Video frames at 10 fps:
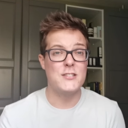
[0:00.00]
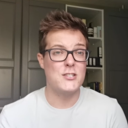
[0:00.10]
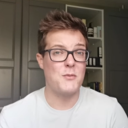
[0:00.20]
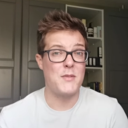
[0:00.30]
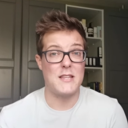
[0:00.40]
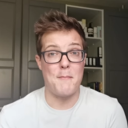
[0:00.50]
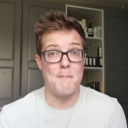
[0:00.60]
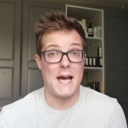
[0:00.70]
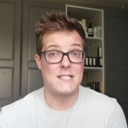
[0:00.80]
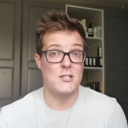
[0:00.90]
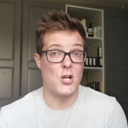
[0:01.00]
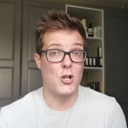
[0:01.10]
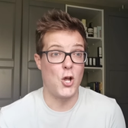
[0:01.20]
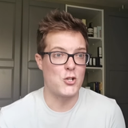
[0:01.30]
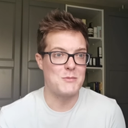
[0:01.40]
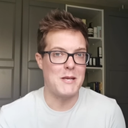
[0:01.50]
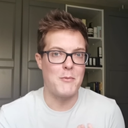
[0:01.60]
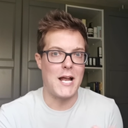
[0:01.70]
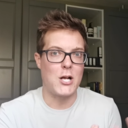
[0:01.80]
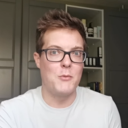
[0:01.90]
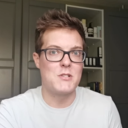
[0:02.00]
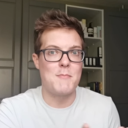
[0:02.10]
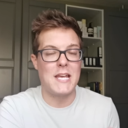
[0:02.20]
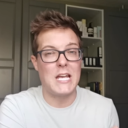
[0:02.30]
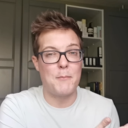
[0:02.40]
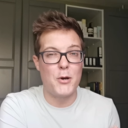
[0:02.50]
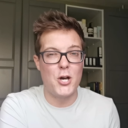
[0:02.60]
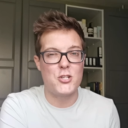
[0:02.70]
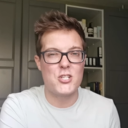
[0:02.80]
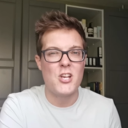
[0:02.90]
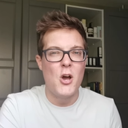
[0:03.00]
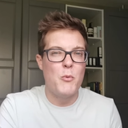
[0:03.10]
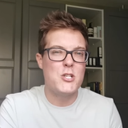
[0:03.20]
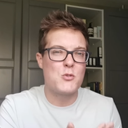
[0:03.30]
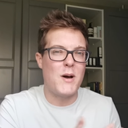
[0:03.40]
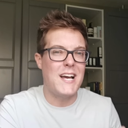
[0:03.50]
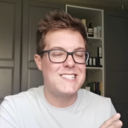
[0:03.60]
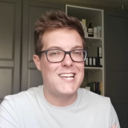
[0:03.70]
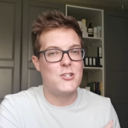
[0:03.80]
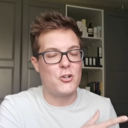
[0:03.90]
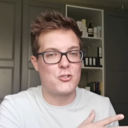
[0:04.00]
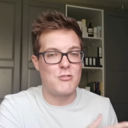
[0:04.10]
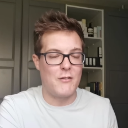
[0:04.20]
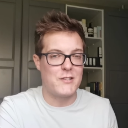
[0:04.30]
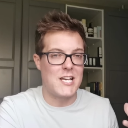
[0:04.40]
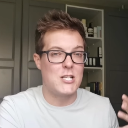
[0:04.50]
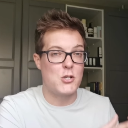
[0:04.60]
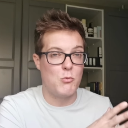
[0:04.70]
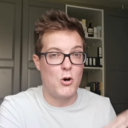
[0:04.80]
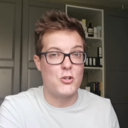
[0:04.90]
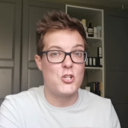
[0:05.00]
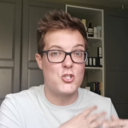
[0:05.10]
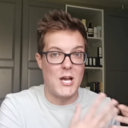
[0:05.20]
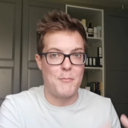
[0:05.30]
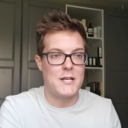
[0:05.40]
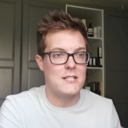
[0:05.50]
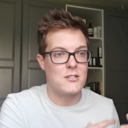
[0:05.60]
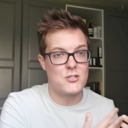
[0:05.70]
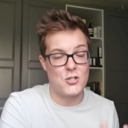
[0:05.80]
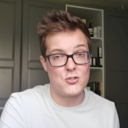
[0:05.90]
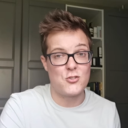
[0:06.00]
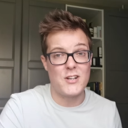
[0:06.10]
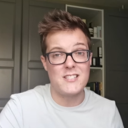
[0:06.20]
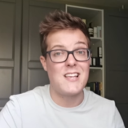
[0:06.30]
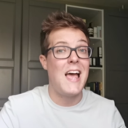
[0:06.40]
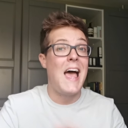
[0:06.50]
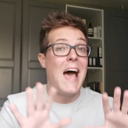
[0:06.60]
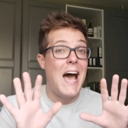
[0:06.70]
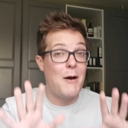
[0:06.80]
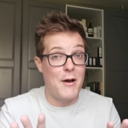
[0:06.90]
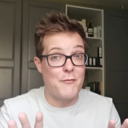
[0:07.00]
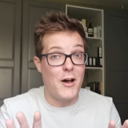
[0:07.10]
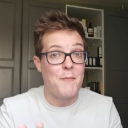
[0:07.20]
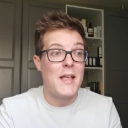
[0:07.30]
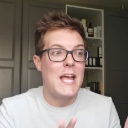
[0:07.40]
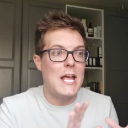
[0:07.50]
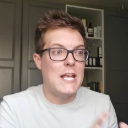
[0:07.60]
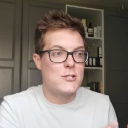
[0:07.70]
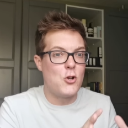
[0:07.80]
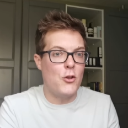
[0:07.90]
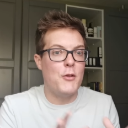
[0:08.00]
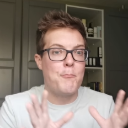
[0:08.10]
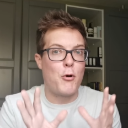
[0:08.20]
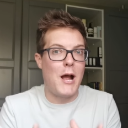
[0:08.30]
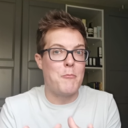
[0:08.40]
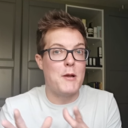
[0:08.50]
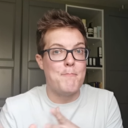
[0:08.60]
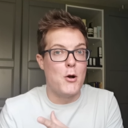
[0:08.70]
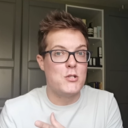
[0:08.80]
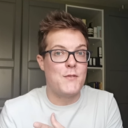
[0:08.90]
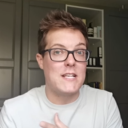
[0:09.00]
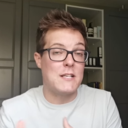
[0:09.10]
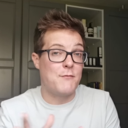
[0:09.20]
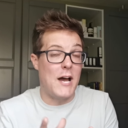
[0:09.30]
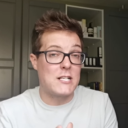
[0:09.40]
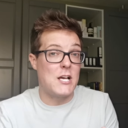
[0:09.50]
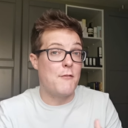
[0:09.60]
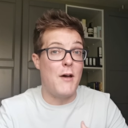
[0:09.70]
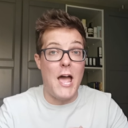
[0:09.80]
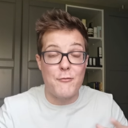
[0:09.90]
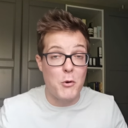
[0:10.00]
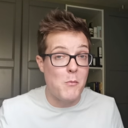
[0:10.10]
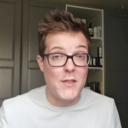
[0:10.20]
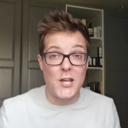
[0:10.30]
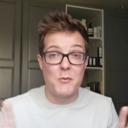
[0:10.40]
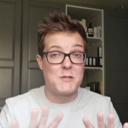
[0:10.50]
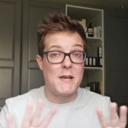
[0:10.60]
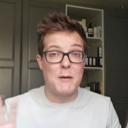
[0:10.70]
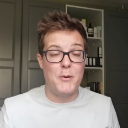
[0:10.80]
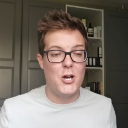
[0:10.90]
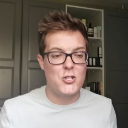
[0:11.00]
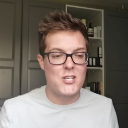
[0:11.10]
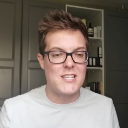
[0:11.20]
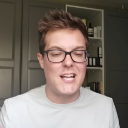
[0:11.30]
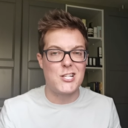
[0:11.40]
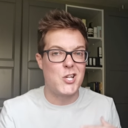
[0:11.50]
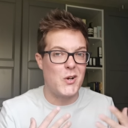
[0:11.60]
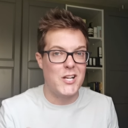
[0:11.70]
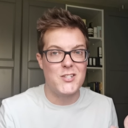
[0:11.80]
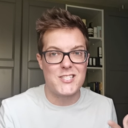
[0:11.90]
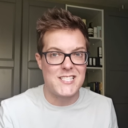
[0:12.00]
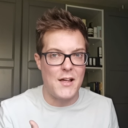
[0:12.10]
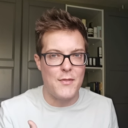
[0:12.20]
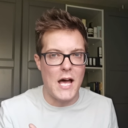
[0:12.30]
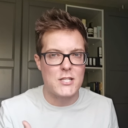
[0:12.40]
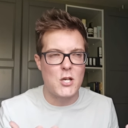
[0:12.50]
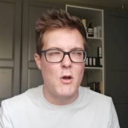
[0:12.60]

This is something that matters a lot to me when I come to making a purchase, which is why I tend not to gravitate towards Japanese sunscreens. However, it's not the primary motivating factor for everyone when they come to make a purchase, and I totally understand that.